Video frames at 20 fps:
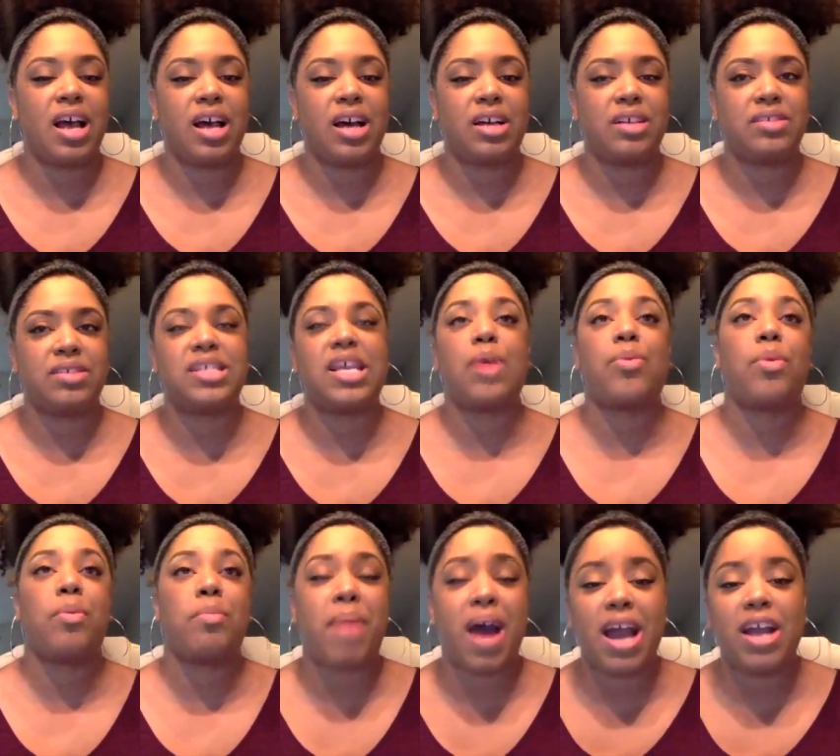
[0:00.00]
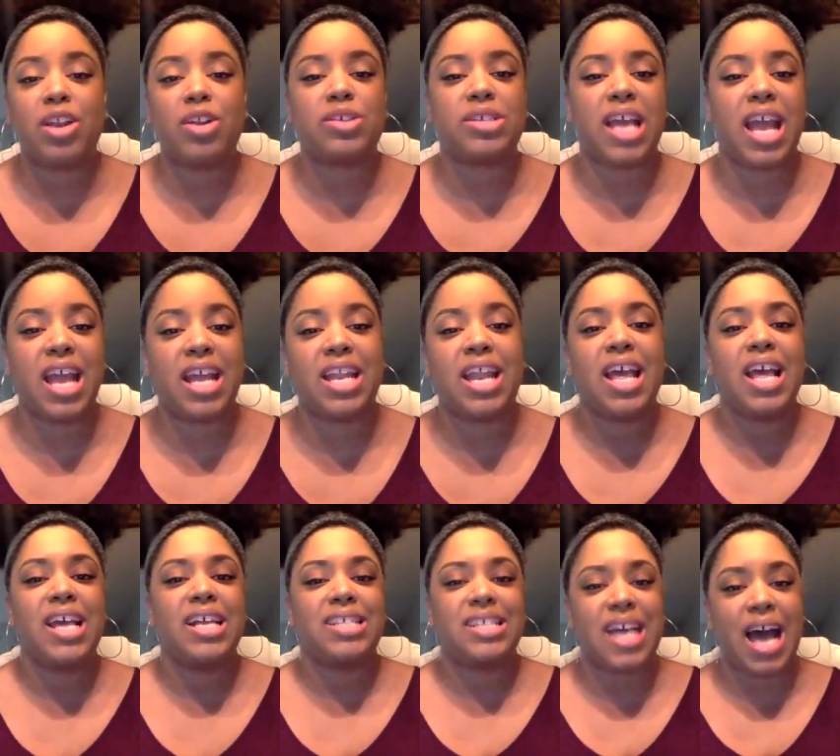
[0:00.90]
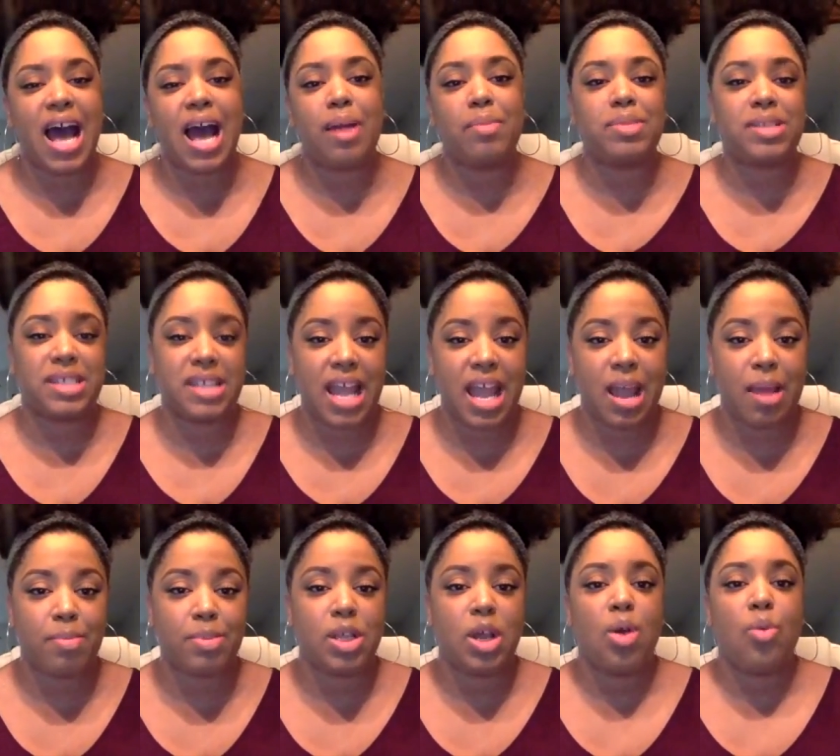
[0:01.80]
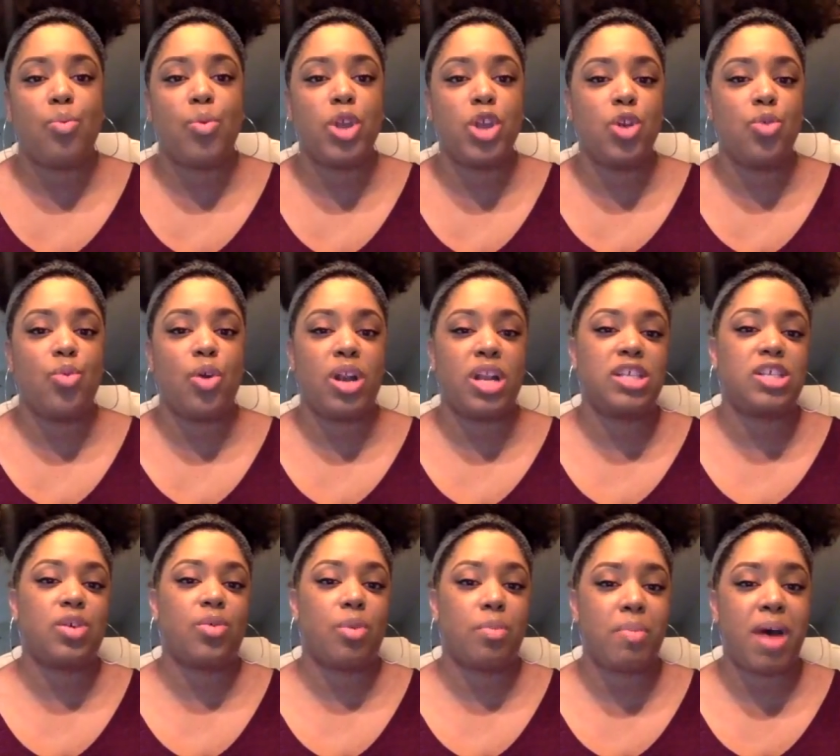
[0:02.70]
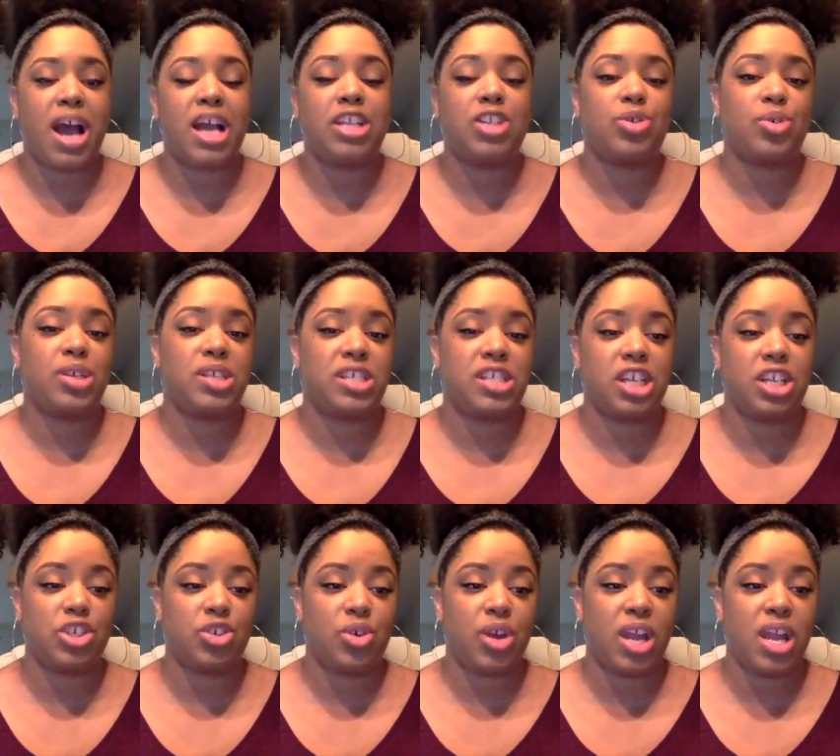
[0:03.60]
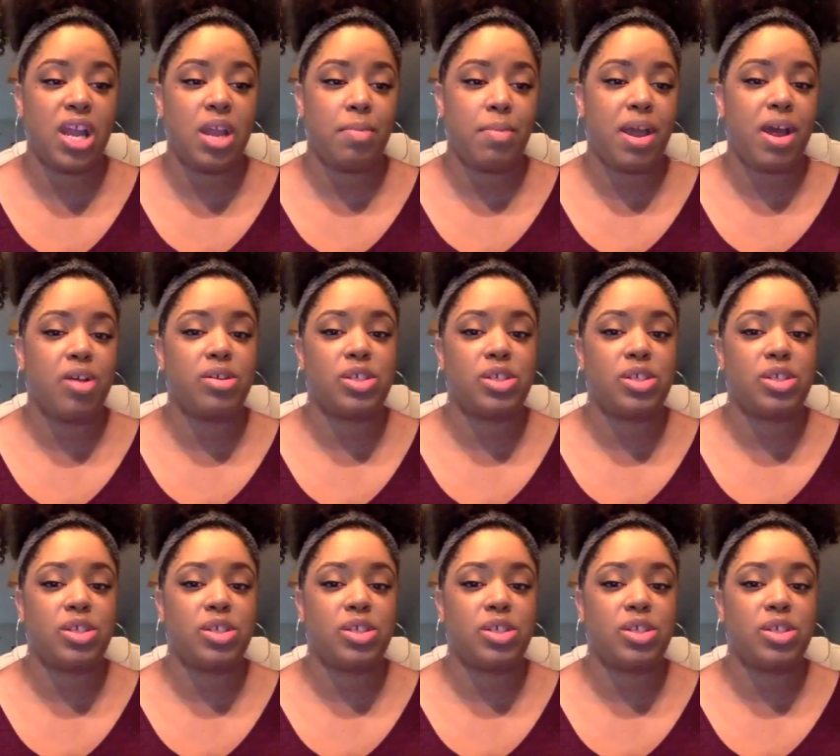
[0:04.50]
set reminders and timestamps when you want it to remind you and send you an email.